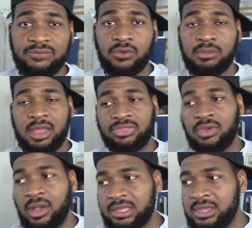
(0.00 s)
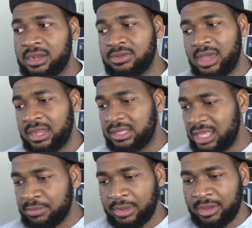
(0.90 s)
format, though. You gotta
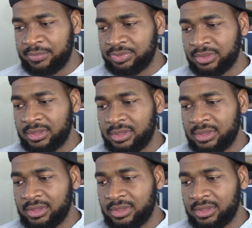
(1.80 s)
keep up.